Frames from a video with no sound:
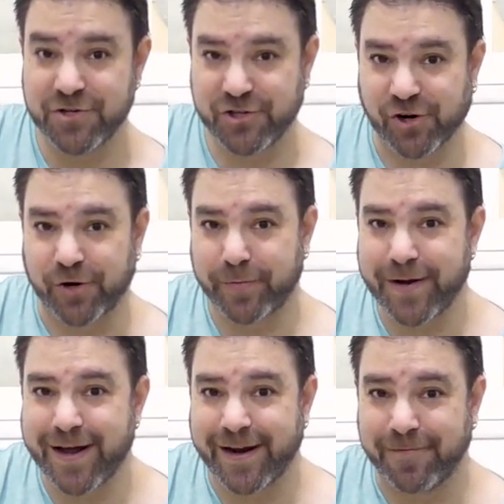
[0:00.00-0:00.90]
sharp
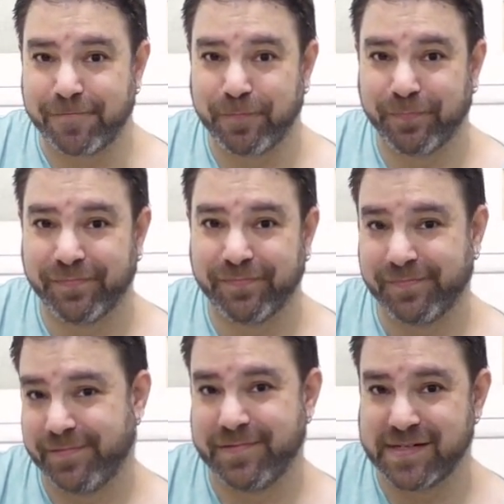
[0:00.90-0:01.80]

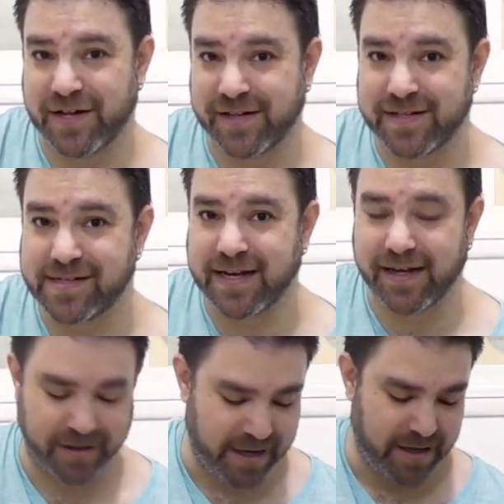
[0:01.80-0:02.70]
9. It's not in the
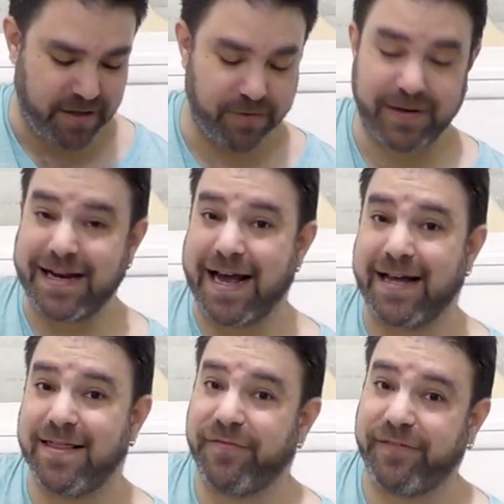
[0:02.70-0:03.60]
scale. You can
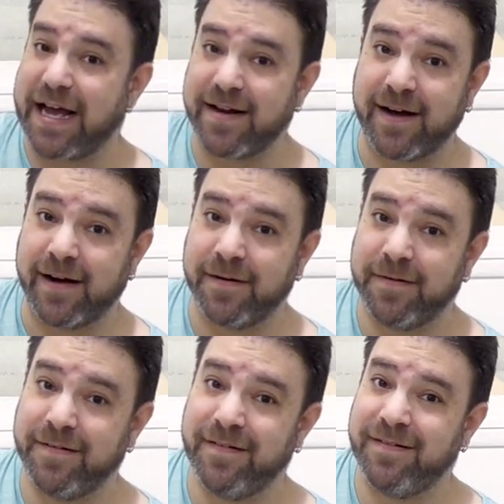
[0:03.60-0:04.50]
add the flat
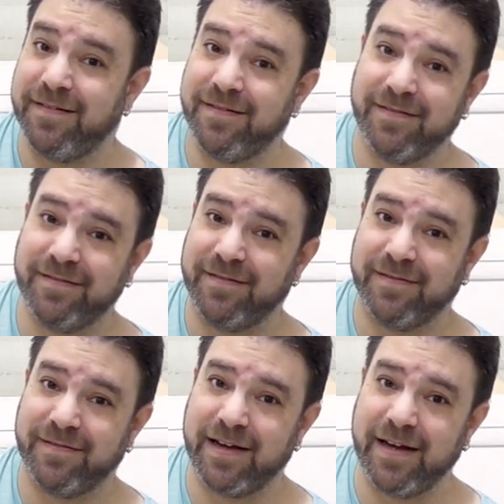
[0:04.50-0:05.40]

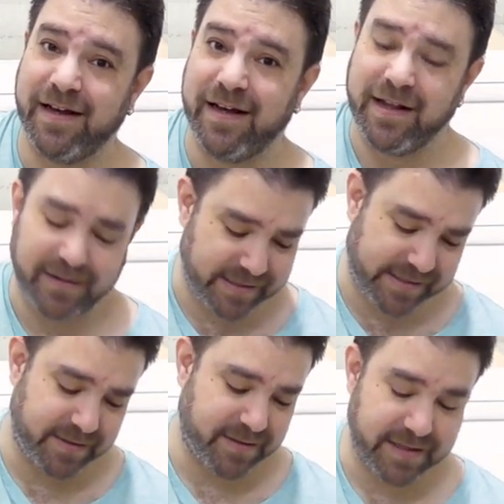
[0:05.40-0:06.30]
9. Okay?
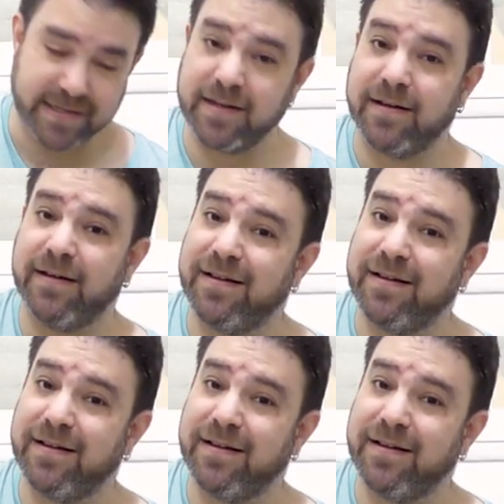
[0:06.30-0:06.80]
Listen to this.